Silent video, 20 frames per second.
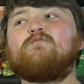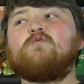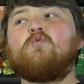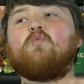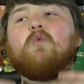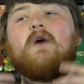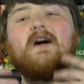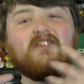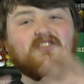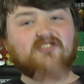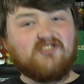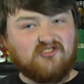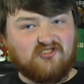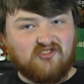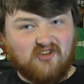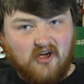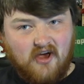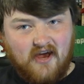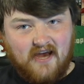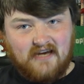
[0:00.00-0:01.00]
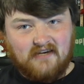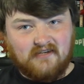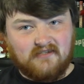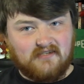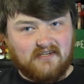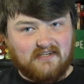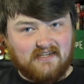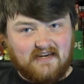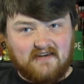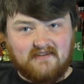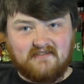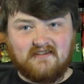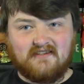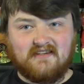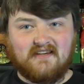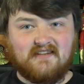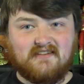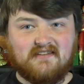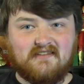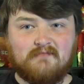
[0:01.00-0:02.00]
well-designed
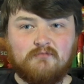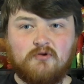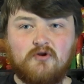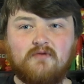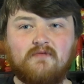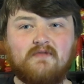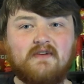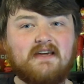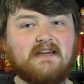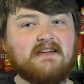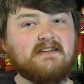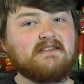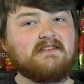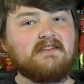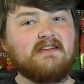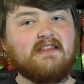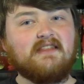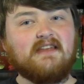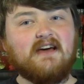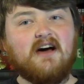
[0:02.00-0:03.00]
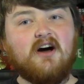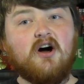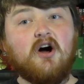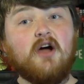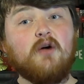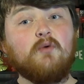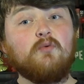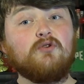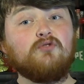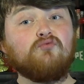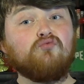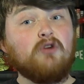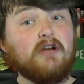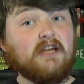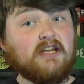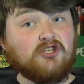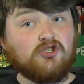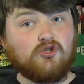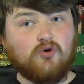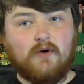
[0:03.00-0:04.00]
Laserdisc movies that I would
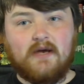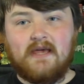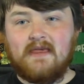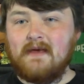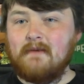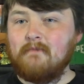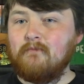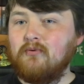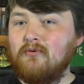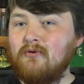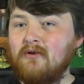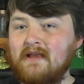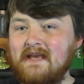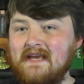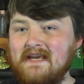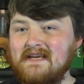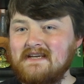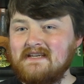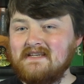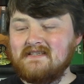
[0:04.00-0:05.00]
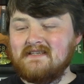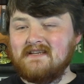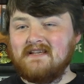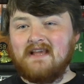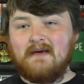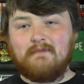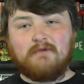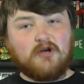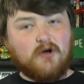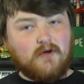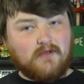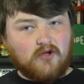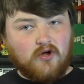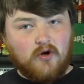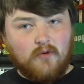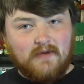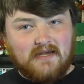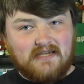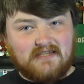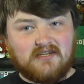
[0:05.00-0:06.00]
really enjoy, then please let me know in the
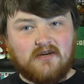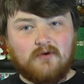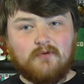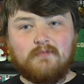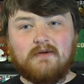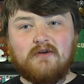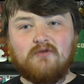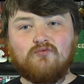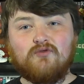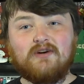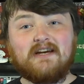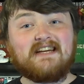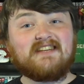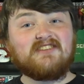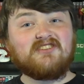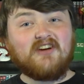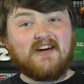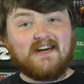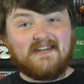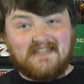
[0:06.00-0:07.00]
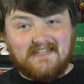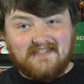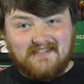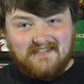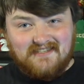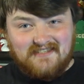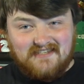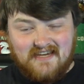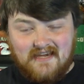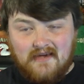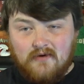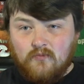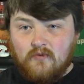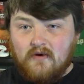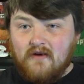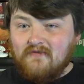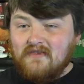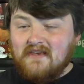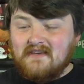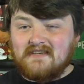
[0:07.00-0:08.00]
comments. I would be really excited to see
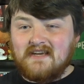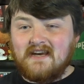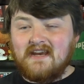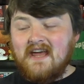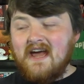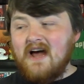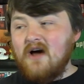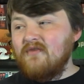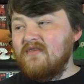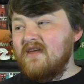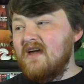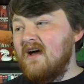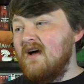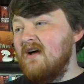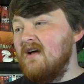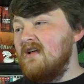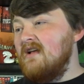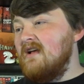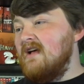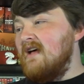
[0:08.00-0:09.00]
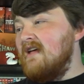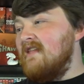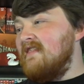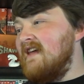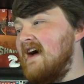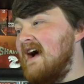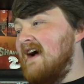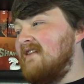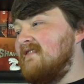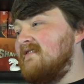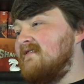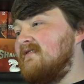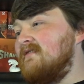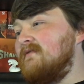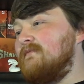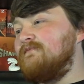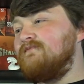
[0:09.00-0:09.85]
if there's any out there that